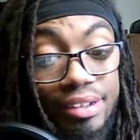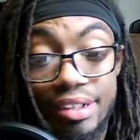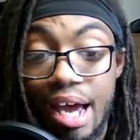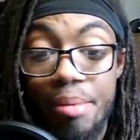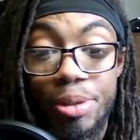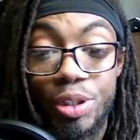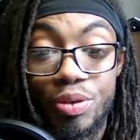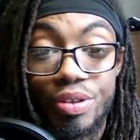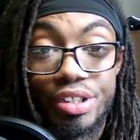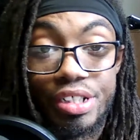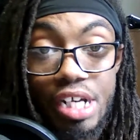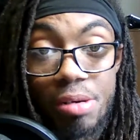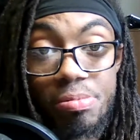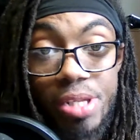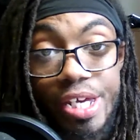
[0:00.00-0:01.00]
I'm gonna do the
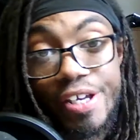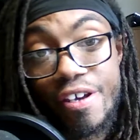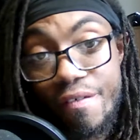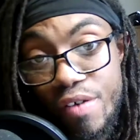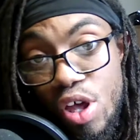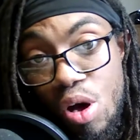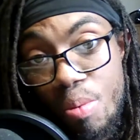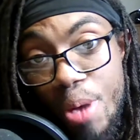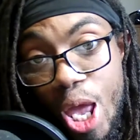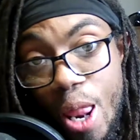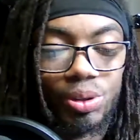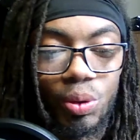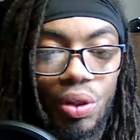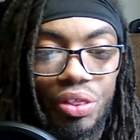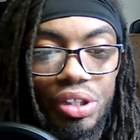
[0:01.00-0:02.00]
same thing. You feel me?
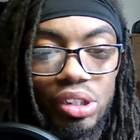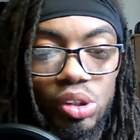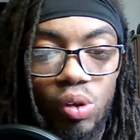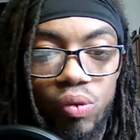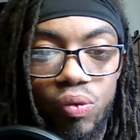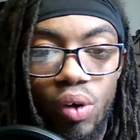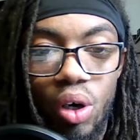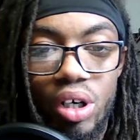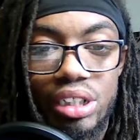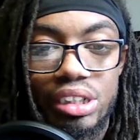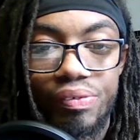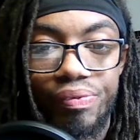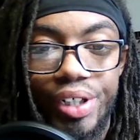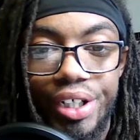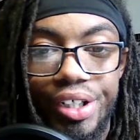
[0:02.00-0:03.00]
This so far is a
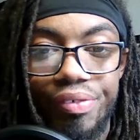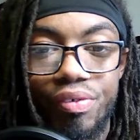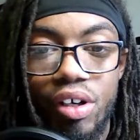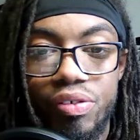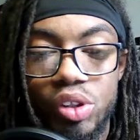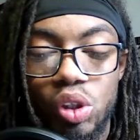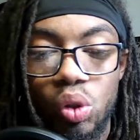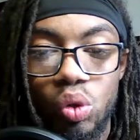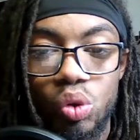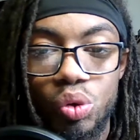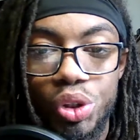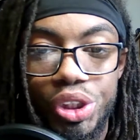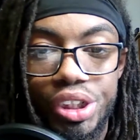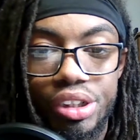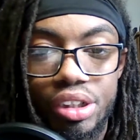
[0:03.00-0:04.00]
very rough
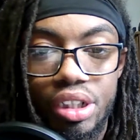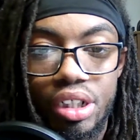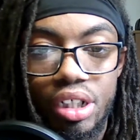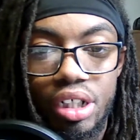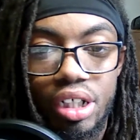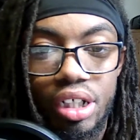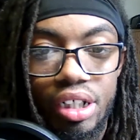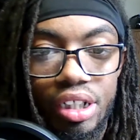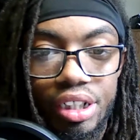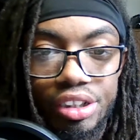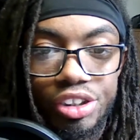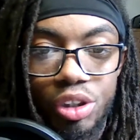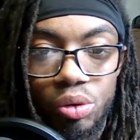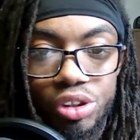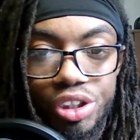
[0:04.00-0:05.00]
solution.
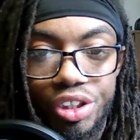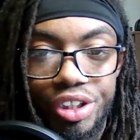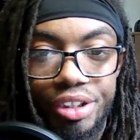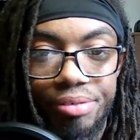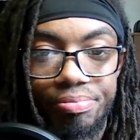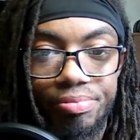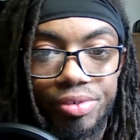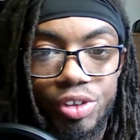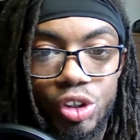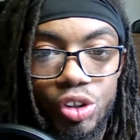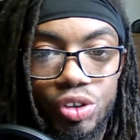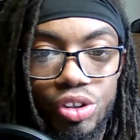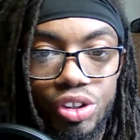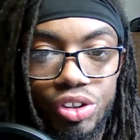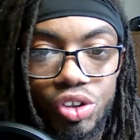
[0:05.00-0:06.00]
You know, turning
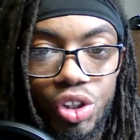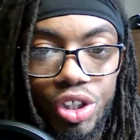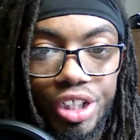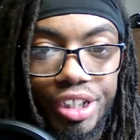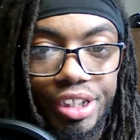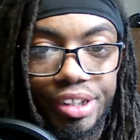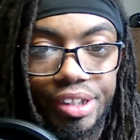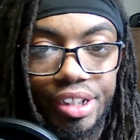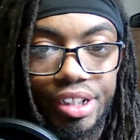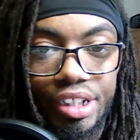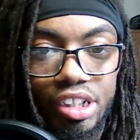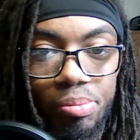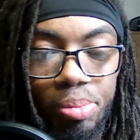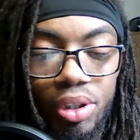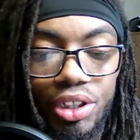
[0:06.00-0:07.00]

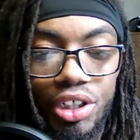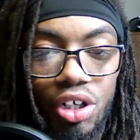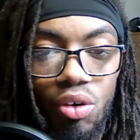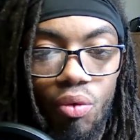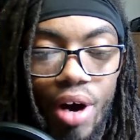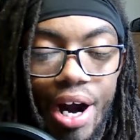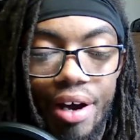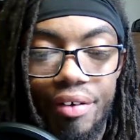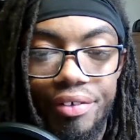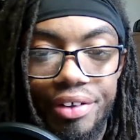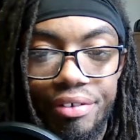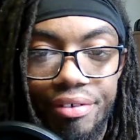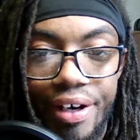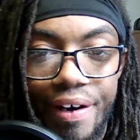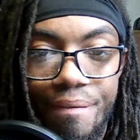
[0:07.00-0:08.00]
the player
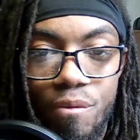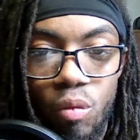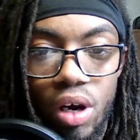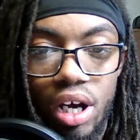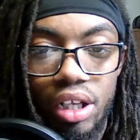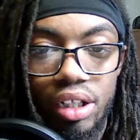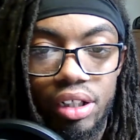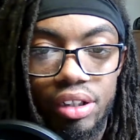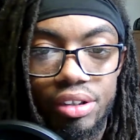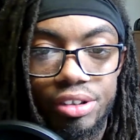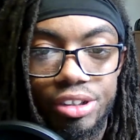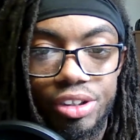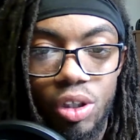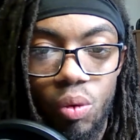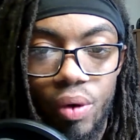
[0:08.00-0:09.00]
around, right? While,
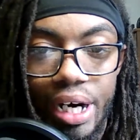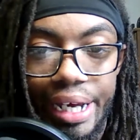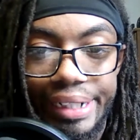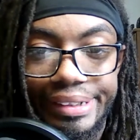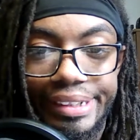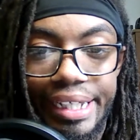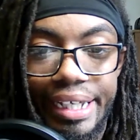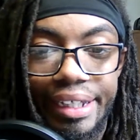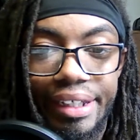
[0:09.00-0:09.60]
you know, when I attack.